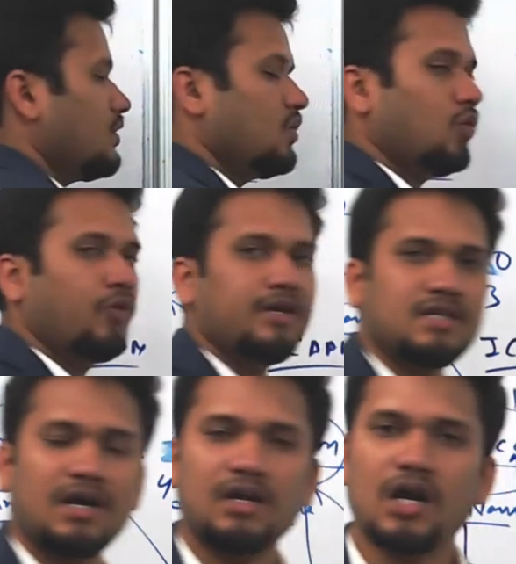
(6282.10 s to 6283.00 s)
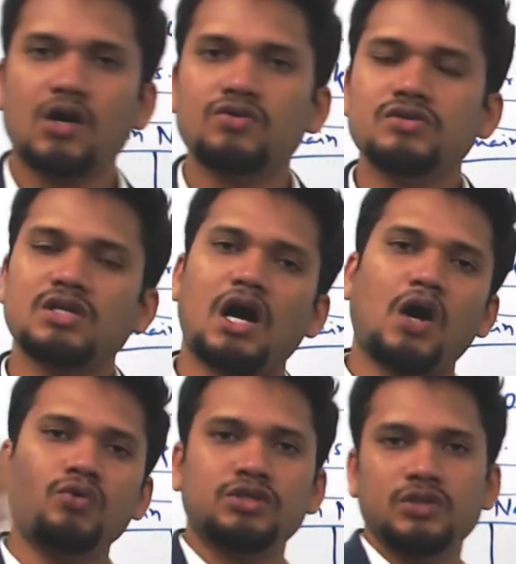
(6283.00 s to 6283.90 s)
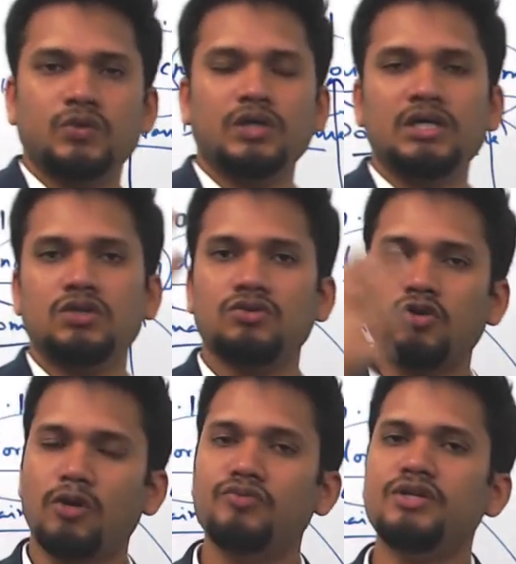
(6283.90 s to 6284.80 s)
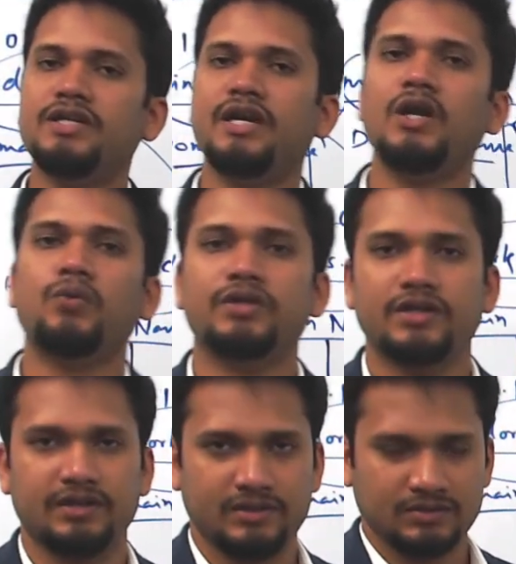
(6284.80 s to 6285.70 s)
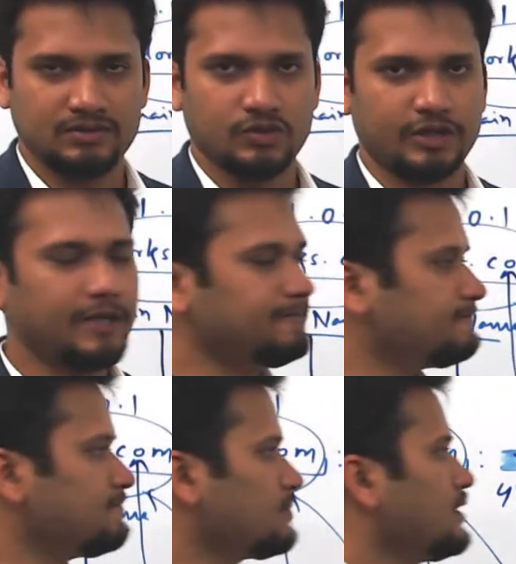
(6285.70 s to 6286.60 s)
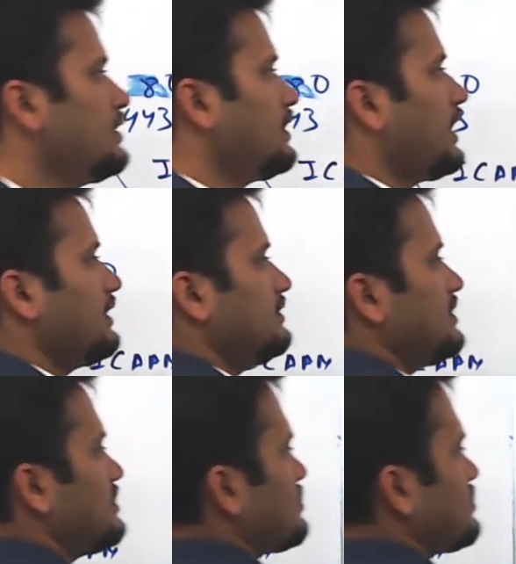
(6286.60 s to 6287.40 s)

OS allows outer world to communicate with it. Okay, and this